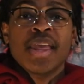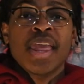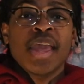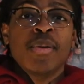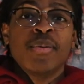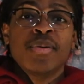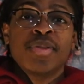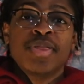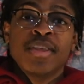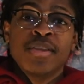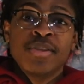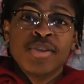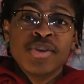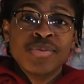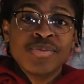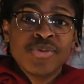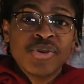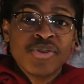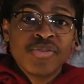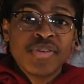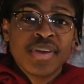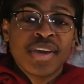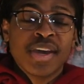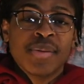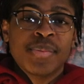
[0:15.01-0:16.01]
and with the new
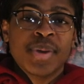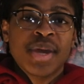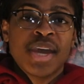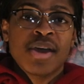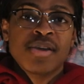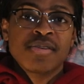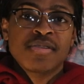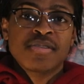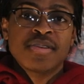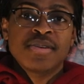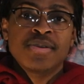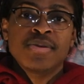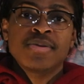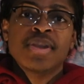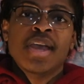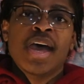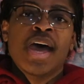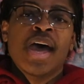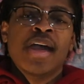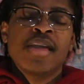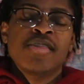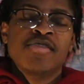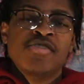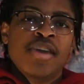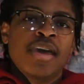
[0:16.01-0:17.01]
movie coming out soon,
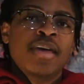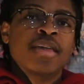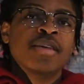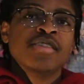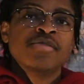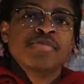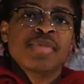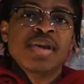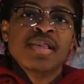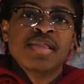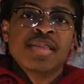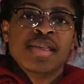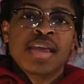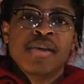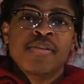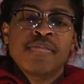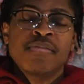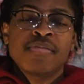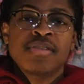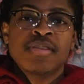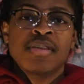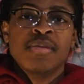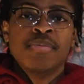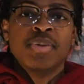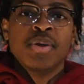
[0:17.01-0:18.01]
I challenge myself
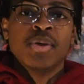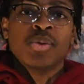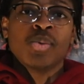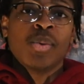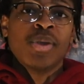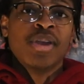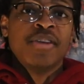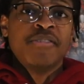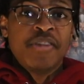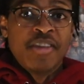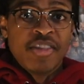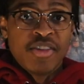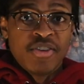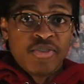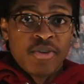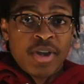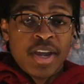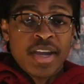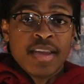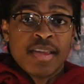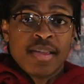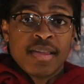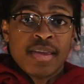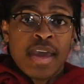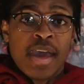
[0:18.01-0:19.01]
to build one of his
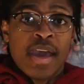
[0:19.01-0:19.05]
greatest